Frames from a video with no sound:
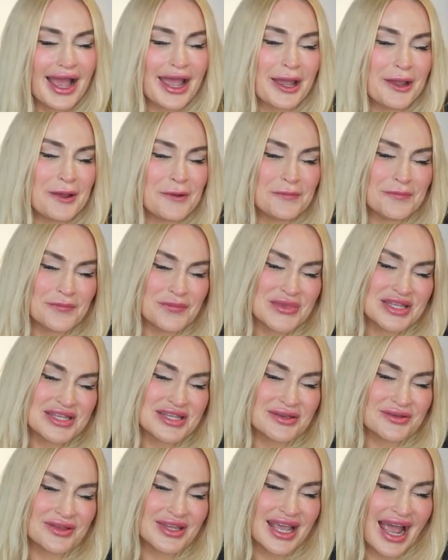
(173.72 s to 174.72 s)

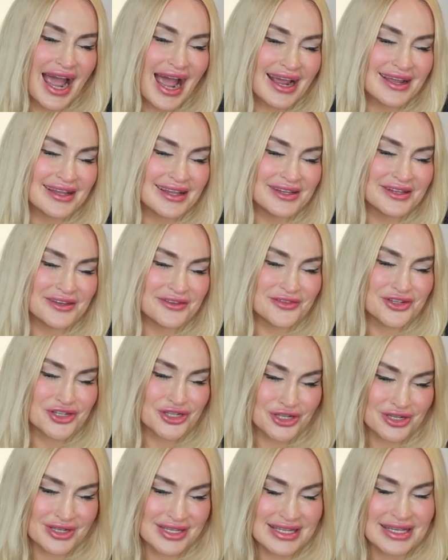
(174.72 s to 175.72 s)
So the island of
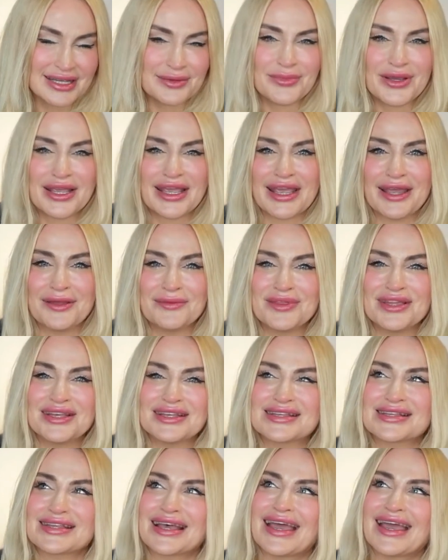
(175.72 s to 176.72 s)
Jersey became
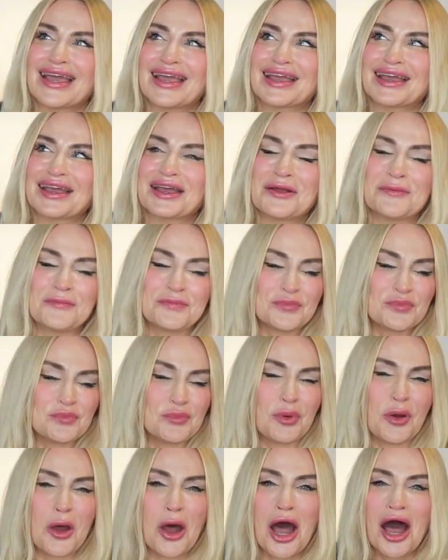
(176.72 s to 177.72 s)
this like
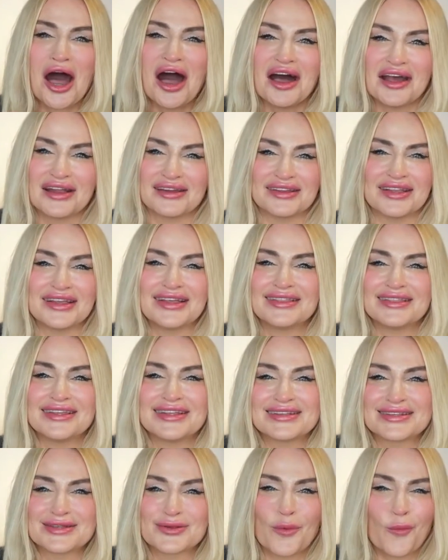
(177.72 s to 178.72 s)
pawn in
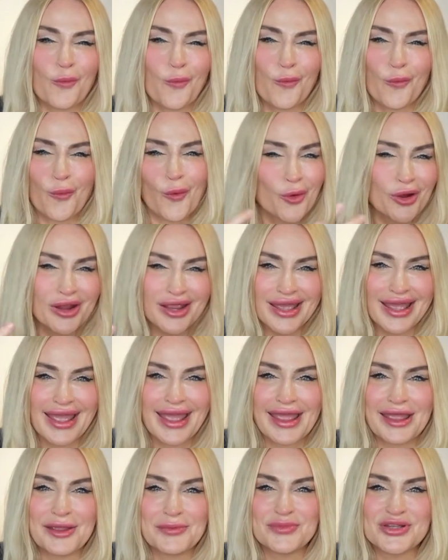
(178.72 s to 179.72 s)
this war
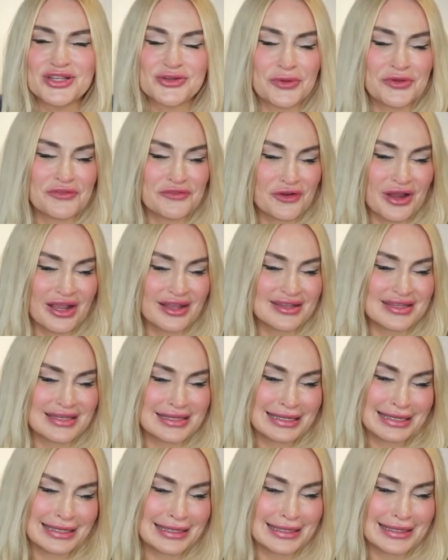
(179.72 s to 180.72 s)
game between France
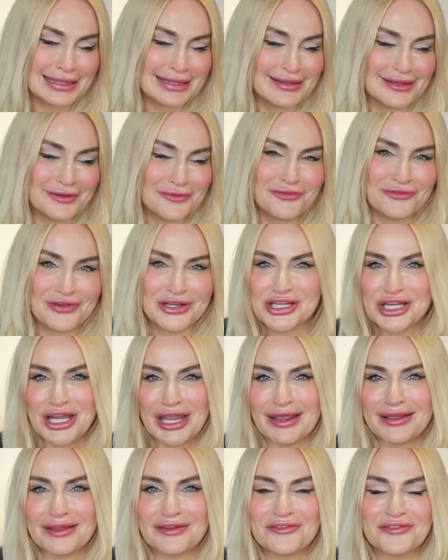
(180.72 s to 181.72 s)
and England and
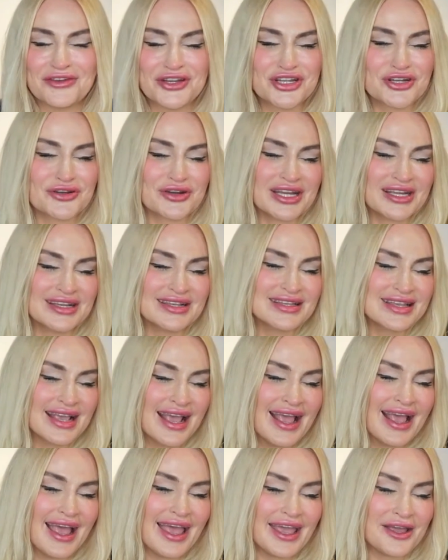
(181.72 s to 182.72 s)
fishing and fisheries.
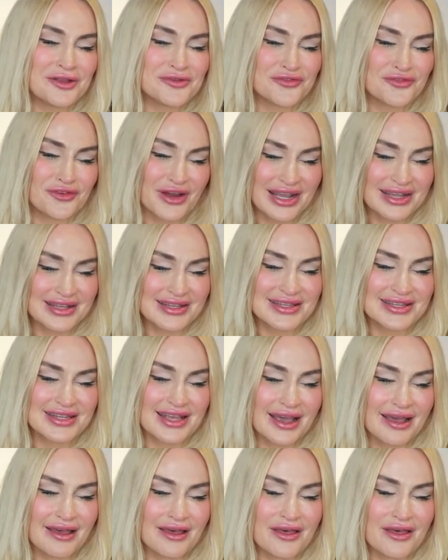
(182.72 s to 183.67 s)
And France